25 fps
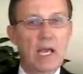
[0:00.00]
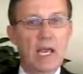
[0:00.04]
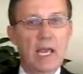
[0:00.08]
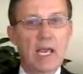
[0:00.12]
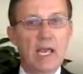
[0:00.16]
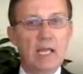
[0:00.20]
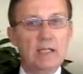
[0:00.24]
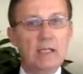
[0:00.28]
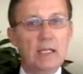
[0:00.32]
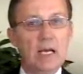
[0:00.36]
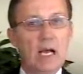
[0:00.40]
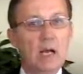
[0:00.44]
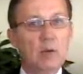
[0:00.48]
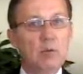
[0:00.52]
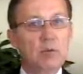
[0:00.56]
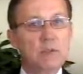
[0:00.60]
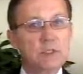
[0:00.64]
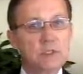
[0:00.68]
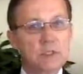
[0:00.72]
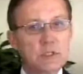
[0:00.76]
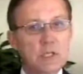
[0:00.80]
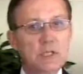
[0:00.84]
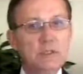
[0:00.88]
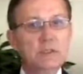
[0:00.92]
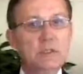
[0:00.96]
and I
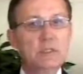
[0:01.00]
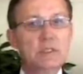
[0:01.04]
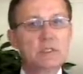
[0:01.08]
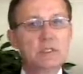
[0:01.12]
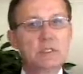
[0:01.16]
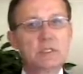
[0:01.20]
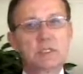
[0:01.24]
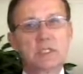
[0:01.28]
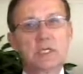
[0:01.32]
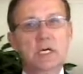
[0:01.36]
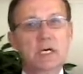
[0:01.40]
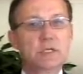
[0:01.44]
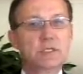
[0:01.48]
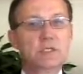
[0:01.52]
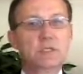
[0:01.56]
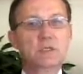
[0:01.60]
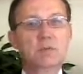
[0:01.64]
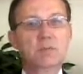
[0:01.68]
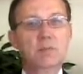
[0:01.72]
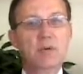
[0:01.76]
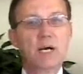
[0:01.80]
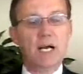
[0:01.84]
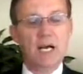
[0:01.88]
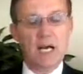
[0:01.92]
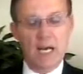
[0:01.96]
would start this
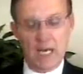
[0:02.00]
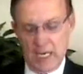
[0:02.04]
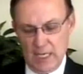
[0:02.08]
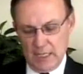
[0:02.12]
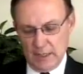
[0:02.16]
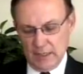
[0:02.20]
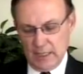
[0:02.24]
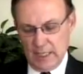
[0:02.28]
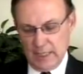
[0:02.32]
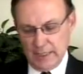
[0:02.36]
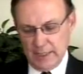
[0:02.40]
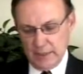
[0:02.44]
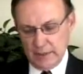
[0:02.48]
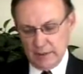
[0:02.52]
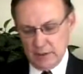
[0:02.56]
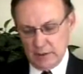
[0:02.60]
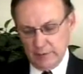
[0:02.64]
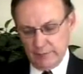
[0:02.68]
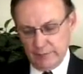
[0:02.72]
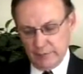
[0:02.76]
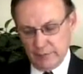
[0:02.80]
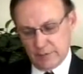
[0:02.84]
discussion by highlighting